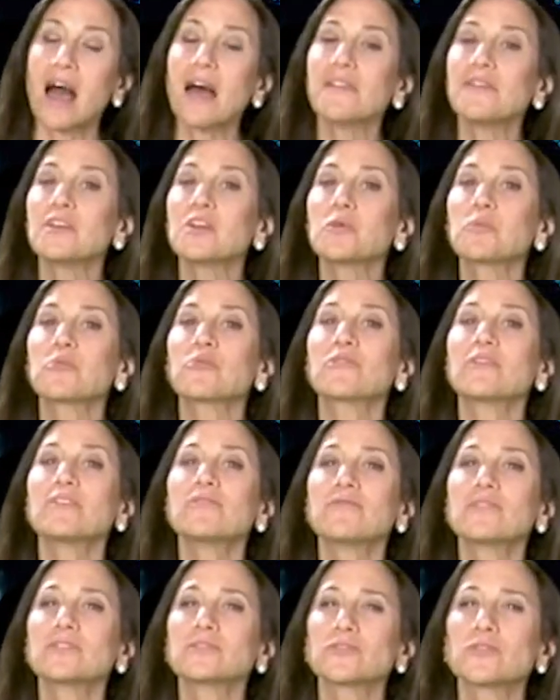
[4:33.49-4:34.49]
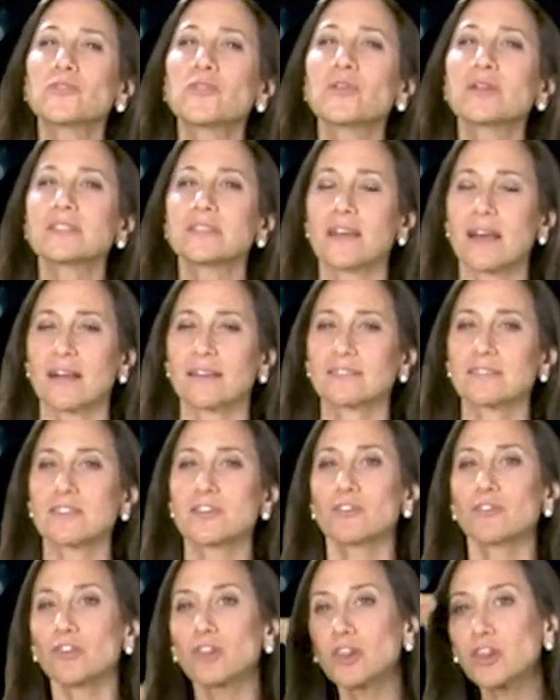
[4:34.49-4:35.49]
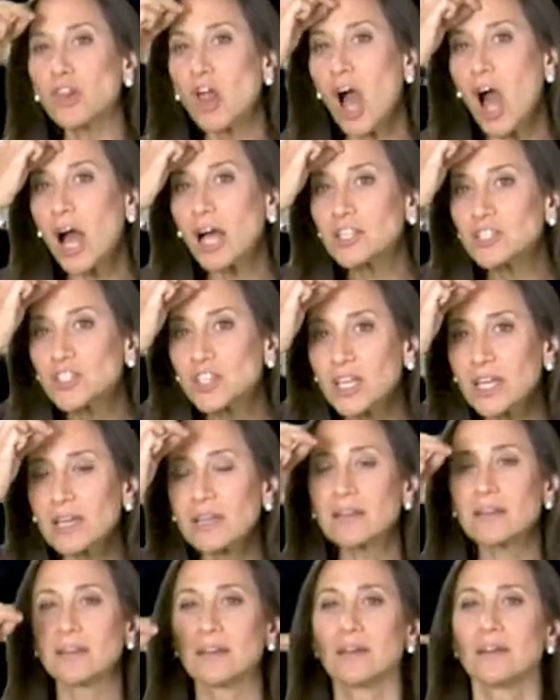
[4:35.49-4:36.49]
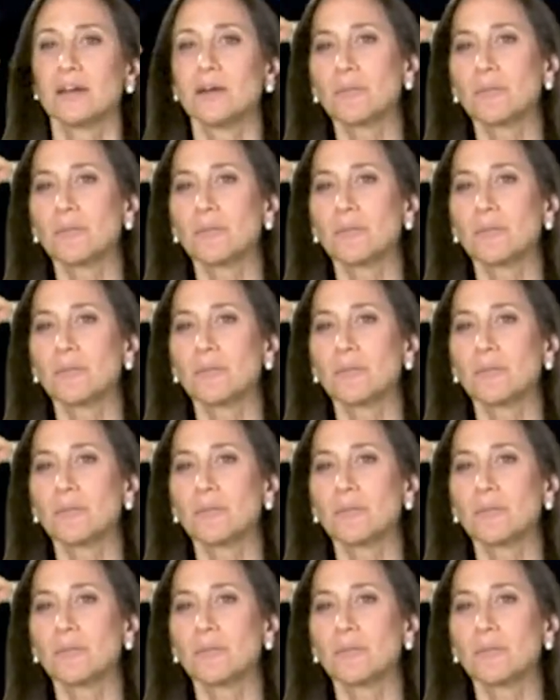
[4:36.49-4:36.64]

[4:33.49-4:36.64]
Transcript: and their prefrontal cortex, their logic,